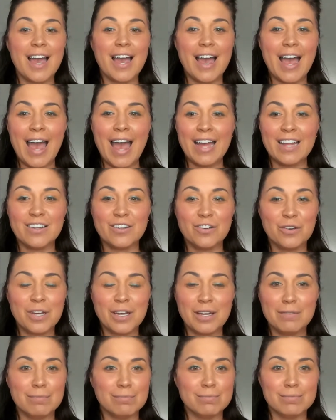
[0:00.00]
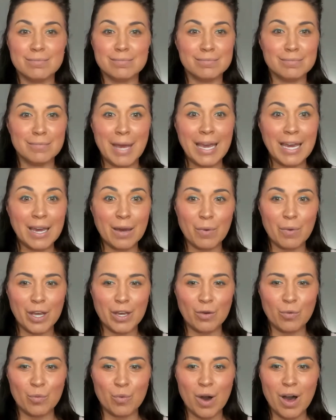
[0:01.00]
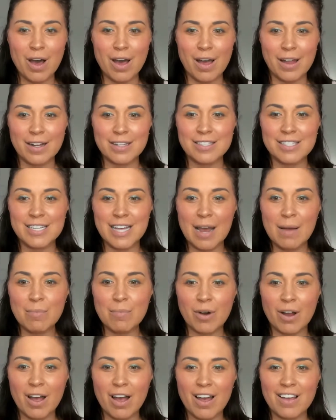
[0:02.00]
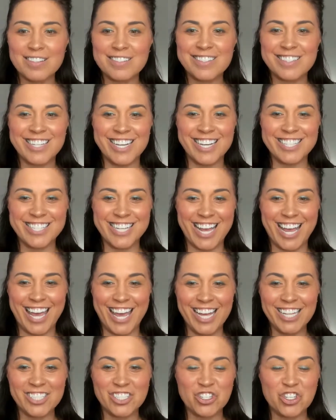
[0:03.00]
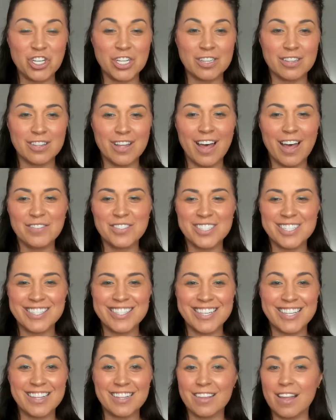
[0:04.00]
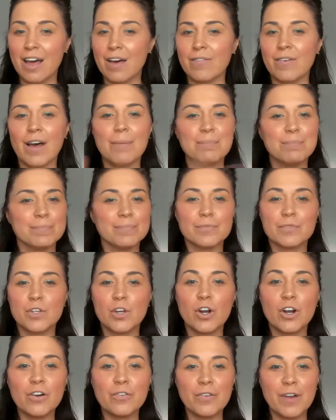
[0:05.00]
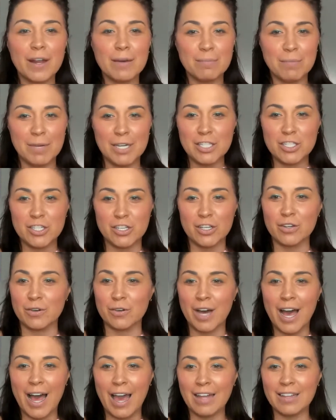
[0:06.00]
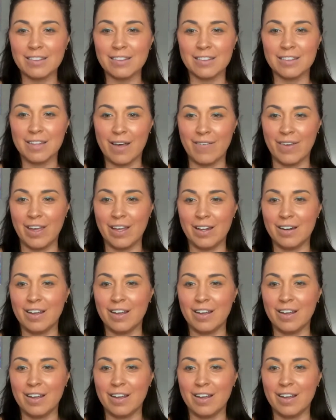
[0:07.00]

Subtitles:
and you can make it what you want. Deborah sees it. She loves to see the love. Girlfriend, me too. I love it.